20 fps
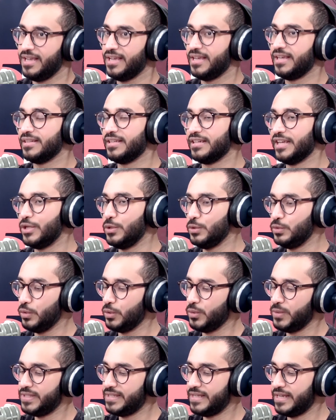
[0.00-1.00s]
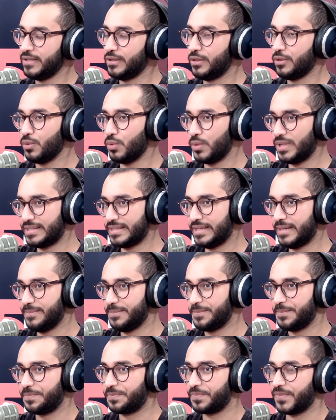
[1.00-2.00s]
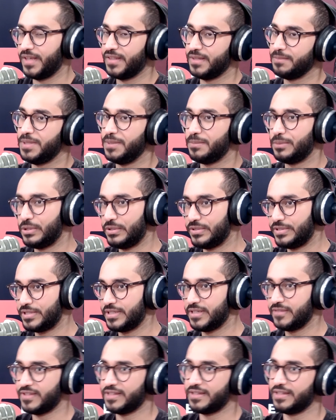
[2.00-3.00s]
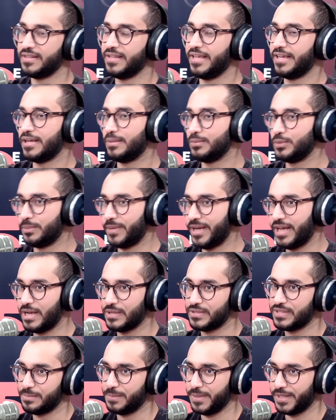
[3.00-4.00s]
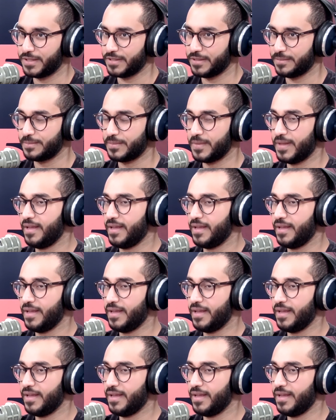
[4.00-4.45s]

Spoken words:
And then I used to always sell it through WhatsApp. And then people reserve and then they come to my house and pick it up.